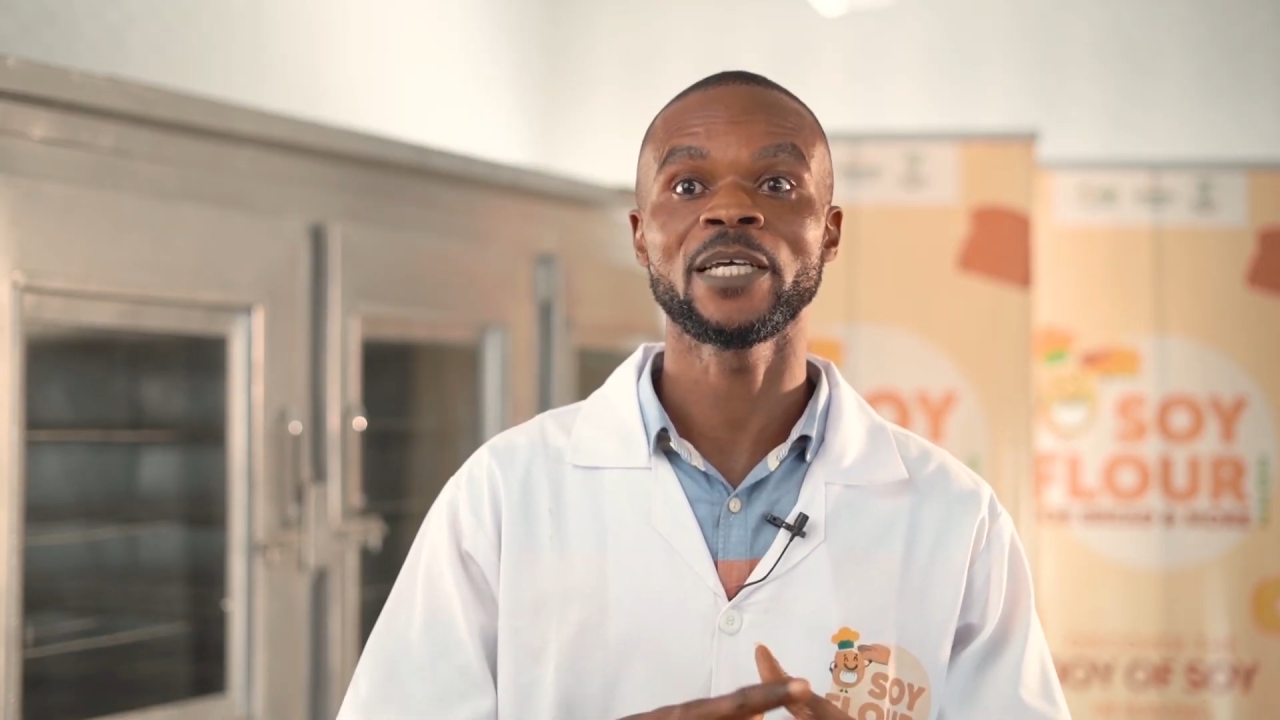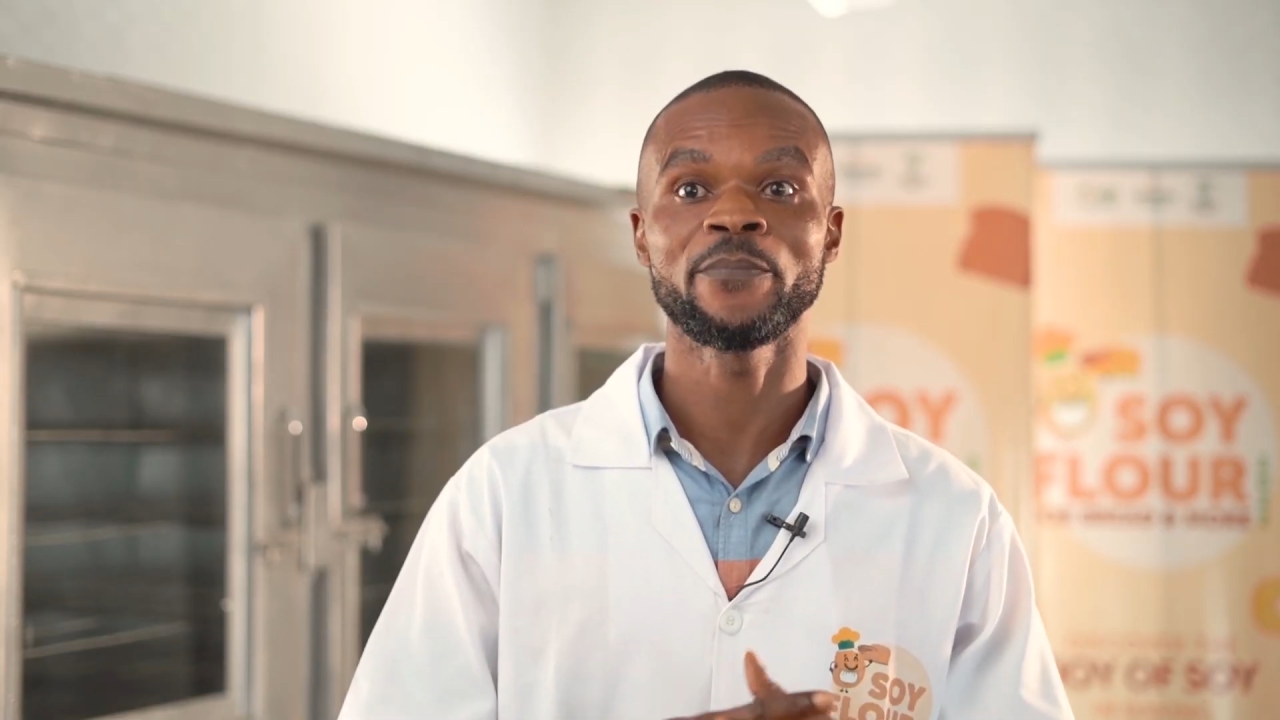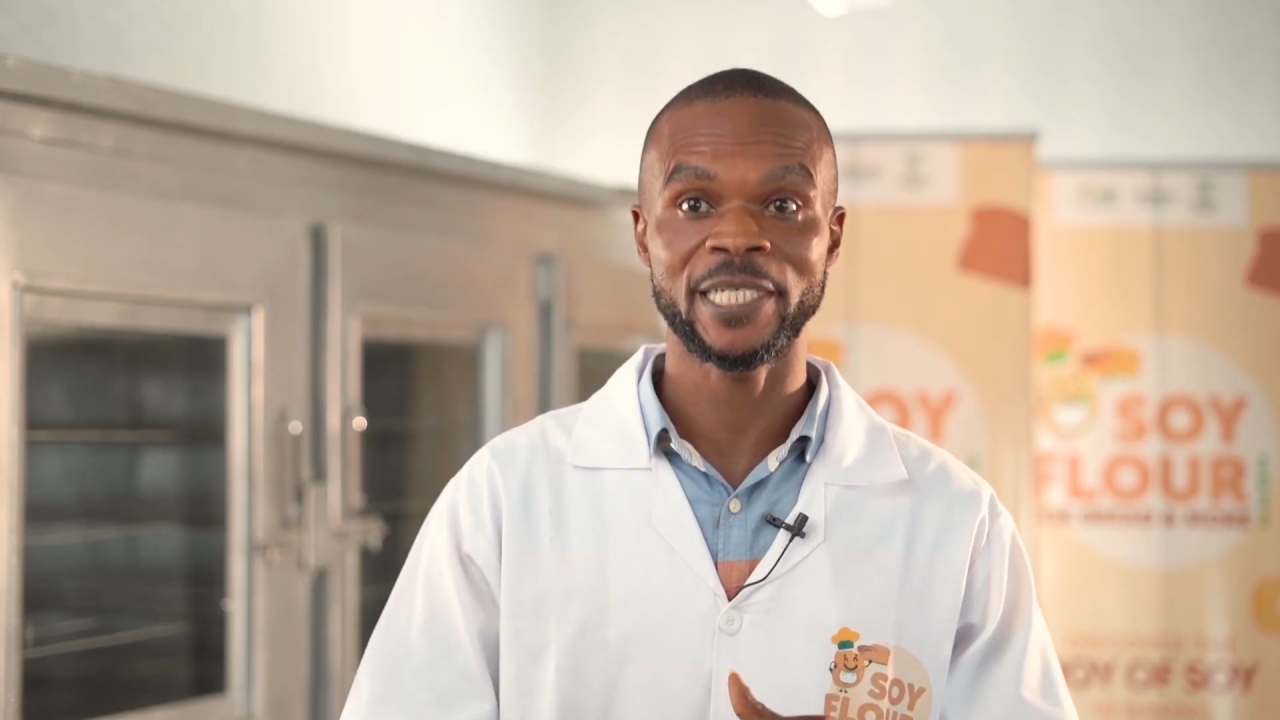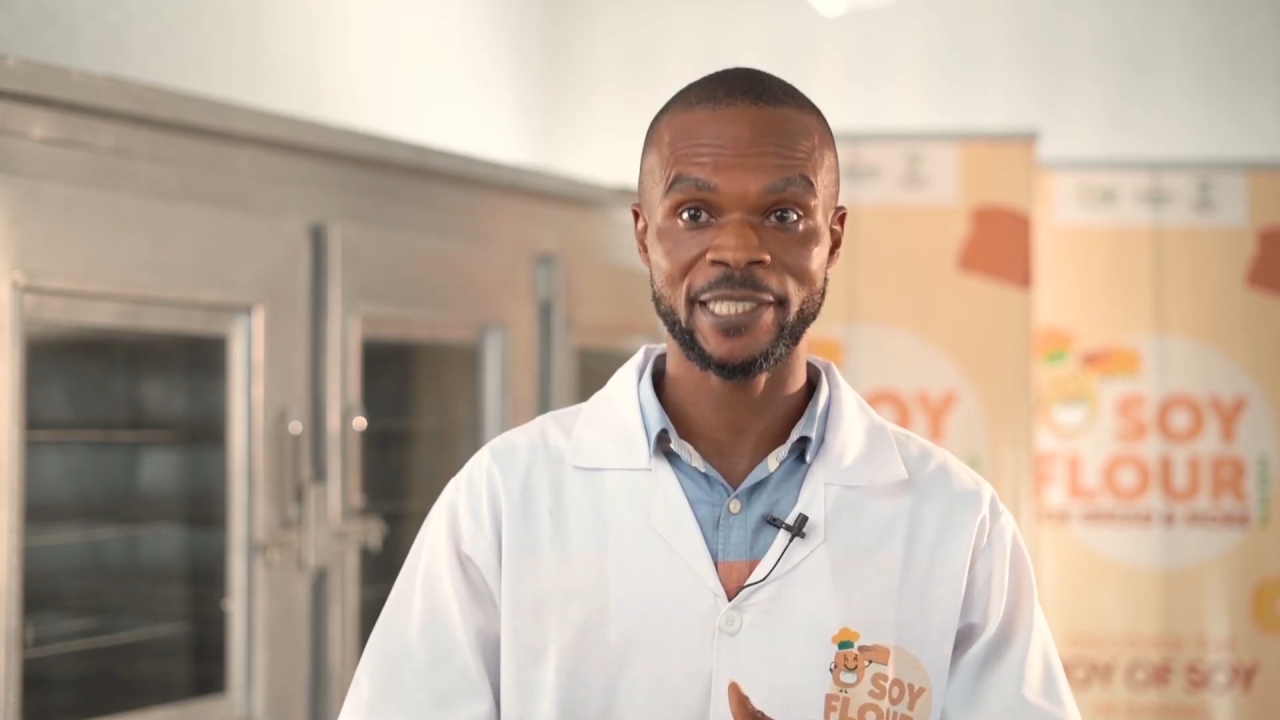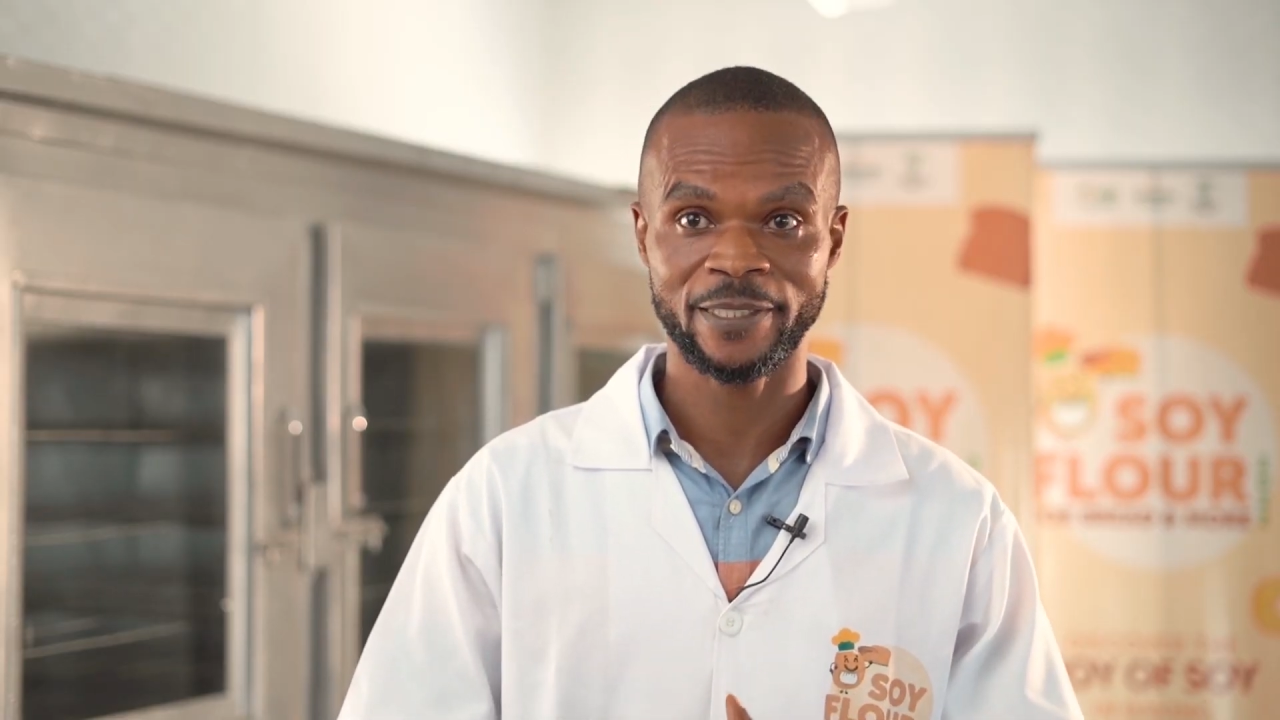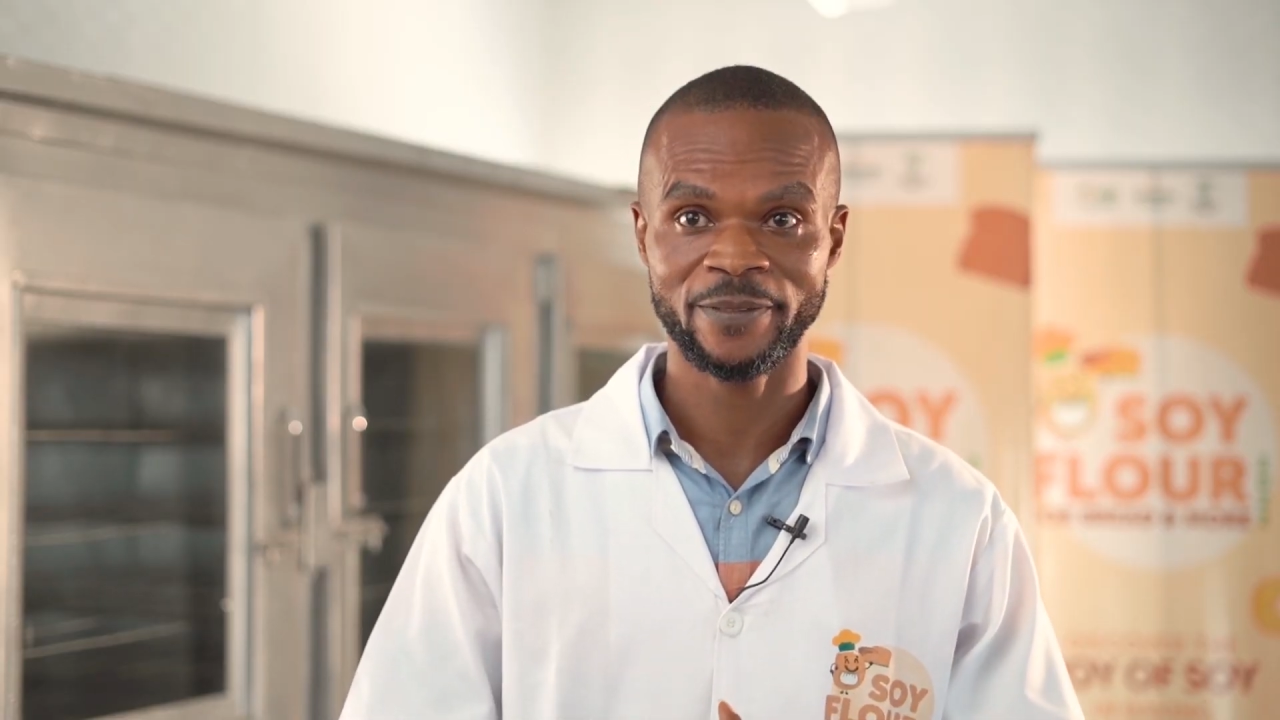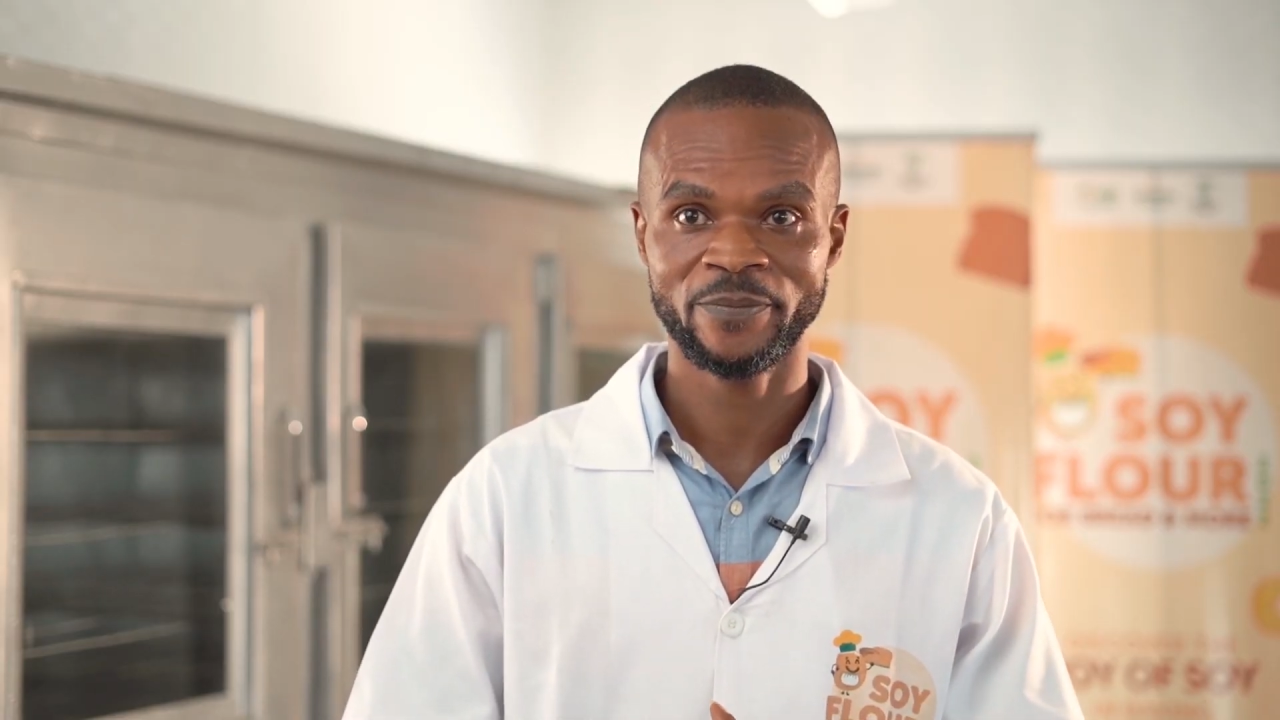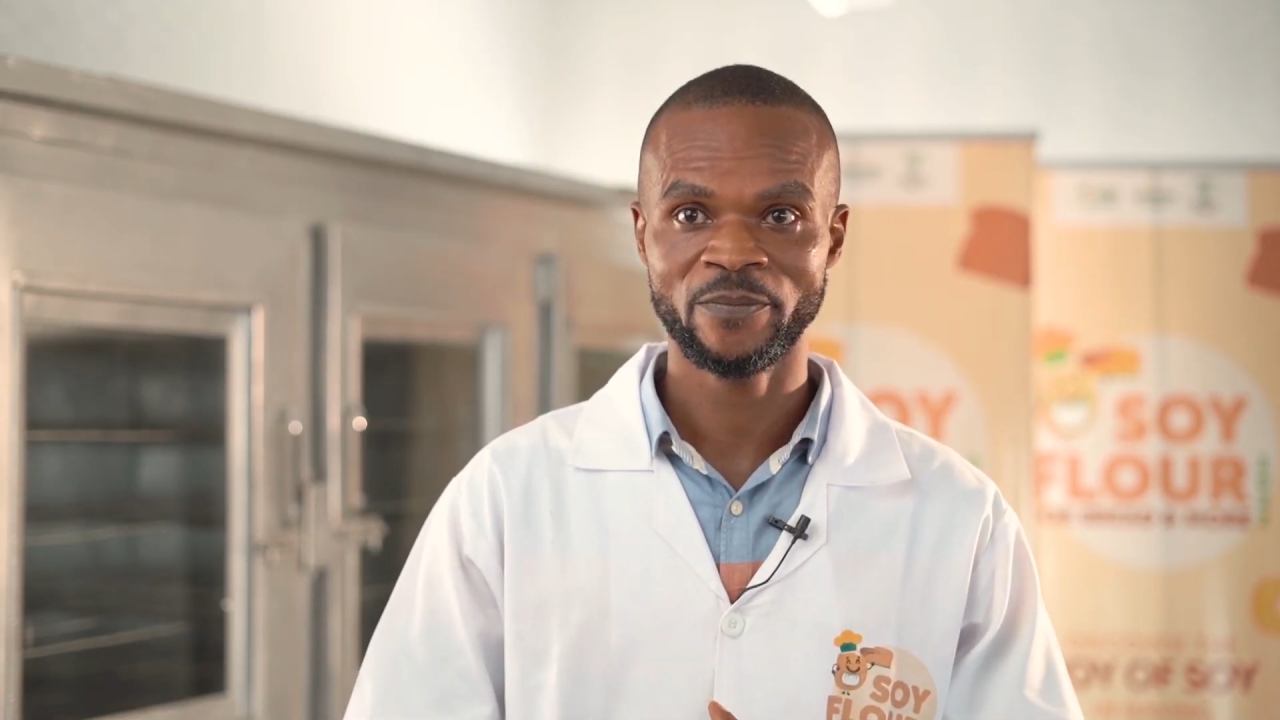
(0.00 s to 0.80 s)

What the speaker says: the mixing.